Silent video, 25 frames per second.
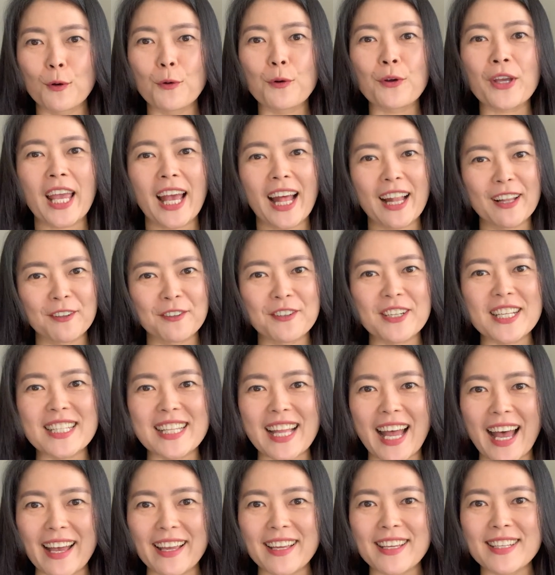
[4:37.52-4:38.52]
calorie
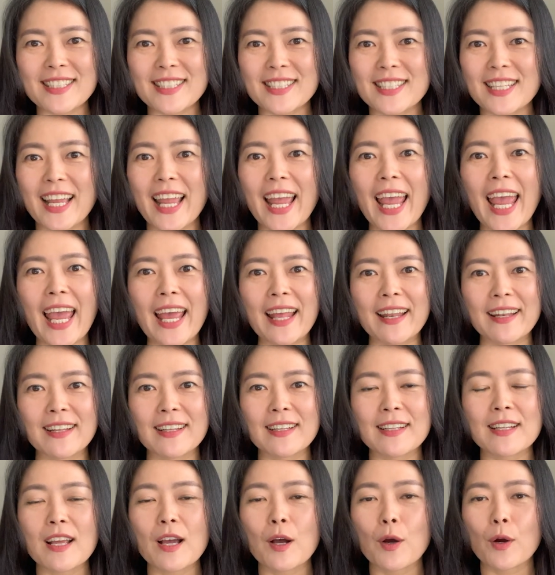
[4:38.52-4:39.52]
diet
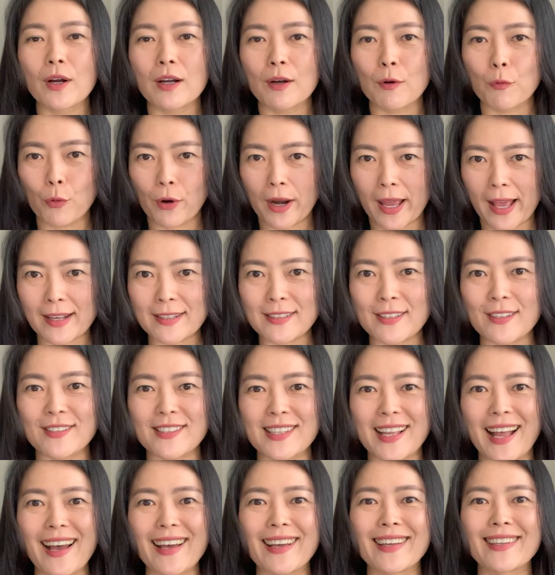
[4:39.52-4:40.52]
and
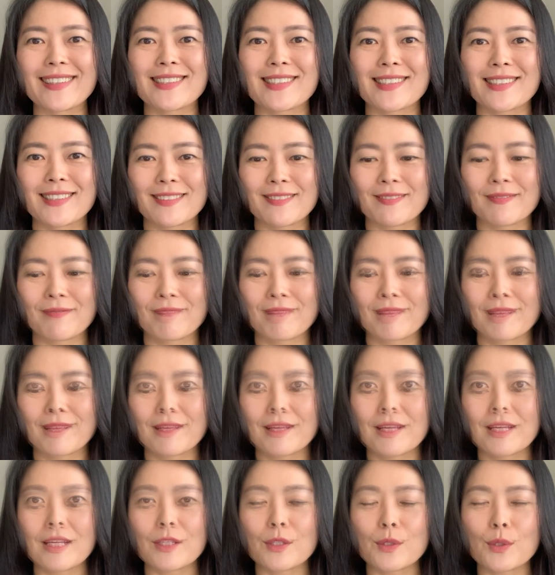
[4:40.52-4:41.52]
exercise.
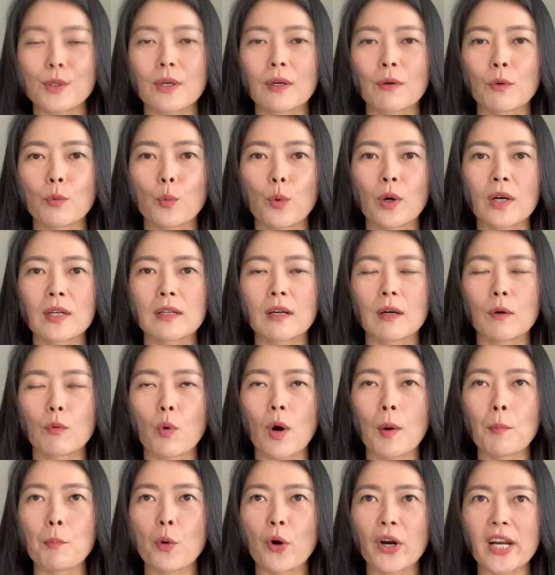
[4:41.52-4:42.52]
So
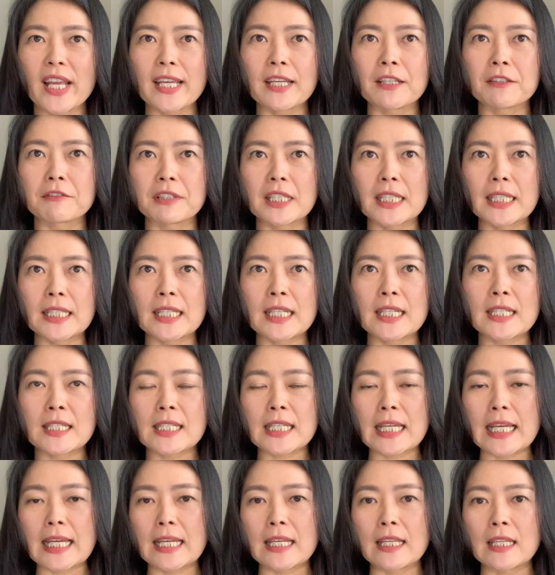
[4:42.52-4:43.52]
one more ingredient
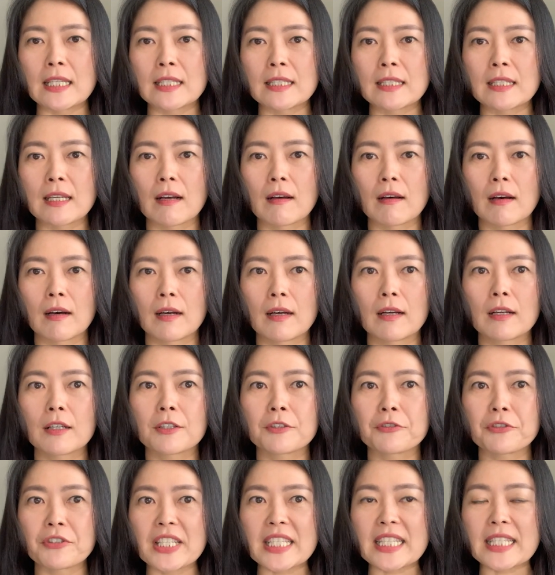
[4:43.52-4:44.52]
in
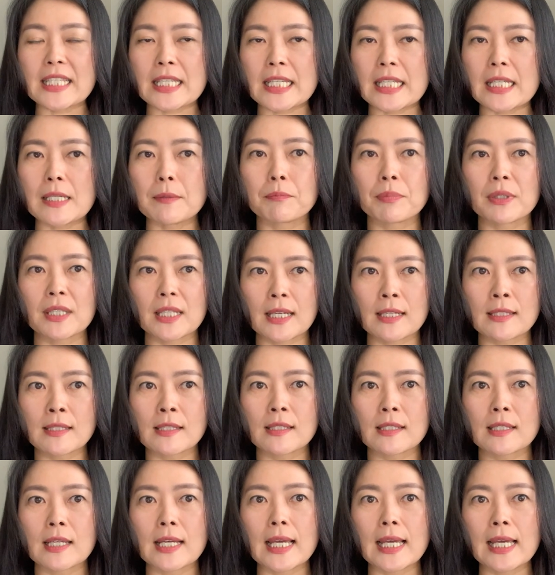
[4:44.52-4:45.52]
green tea
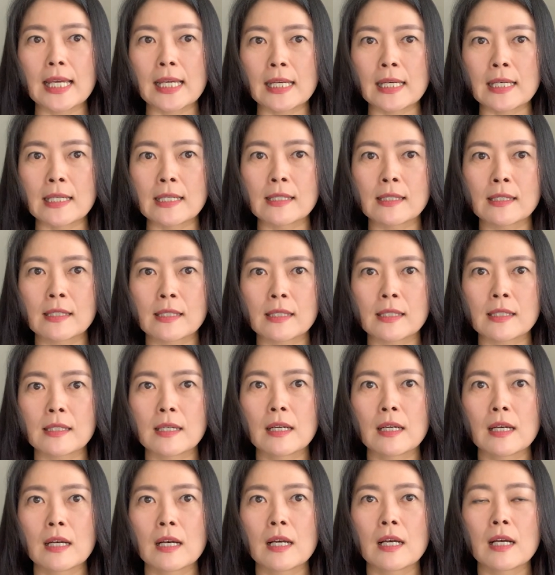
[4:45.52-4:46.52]
plus is
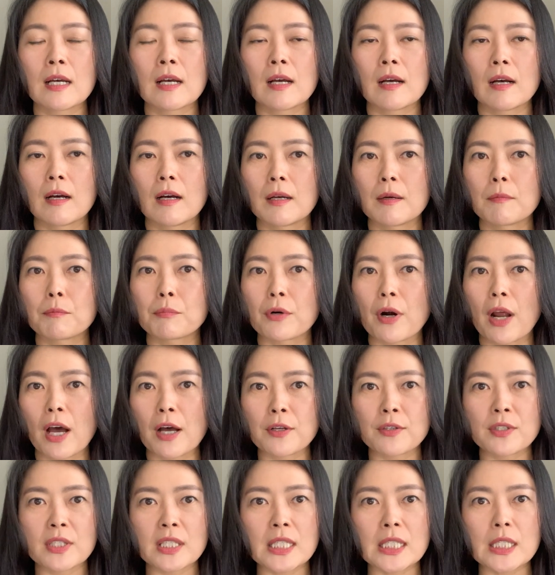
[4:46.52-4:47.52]

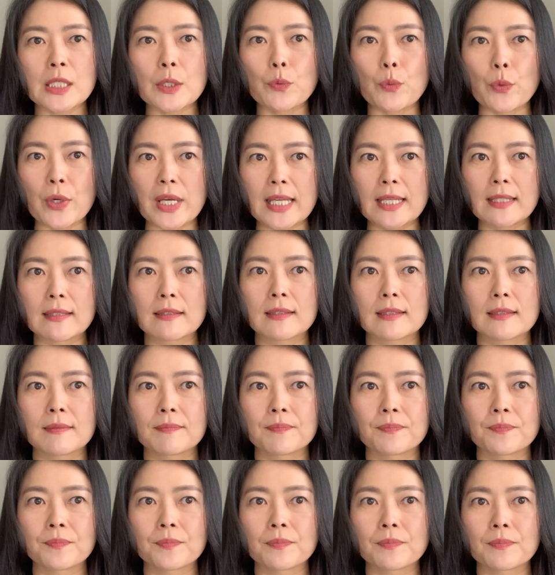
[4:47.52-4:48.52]
brown seaweed.
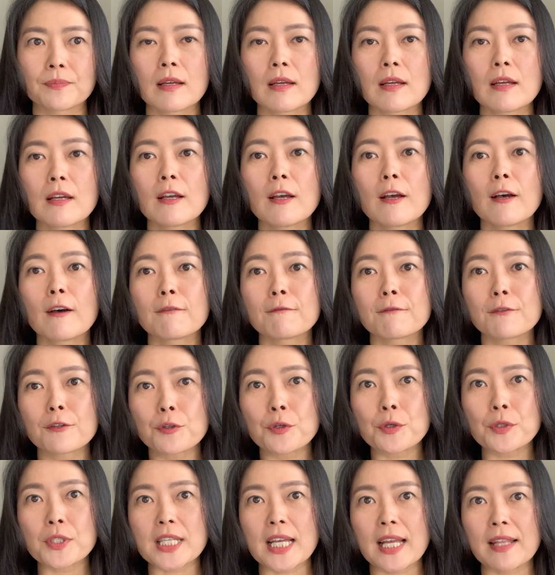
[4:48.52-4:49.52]

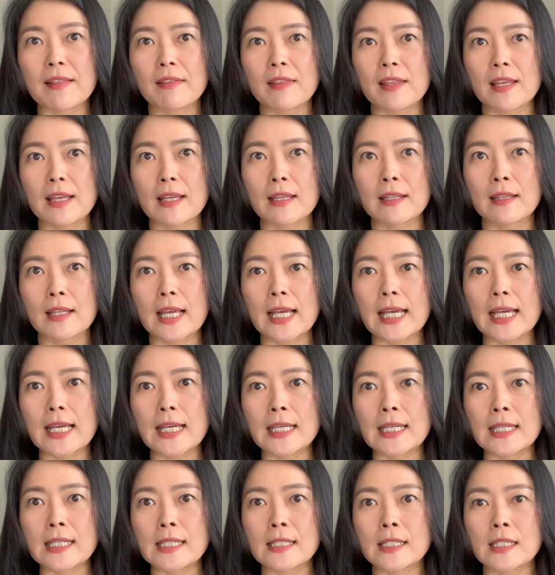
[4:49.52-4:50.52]
Fucoxanthin
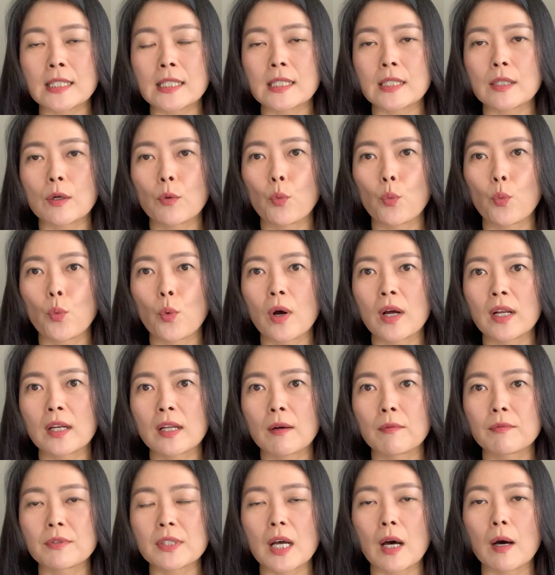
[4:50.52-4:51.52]
is one
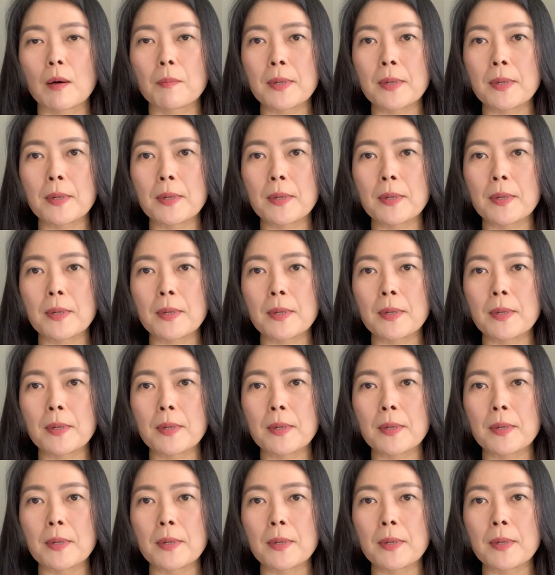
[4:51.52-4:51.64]
of the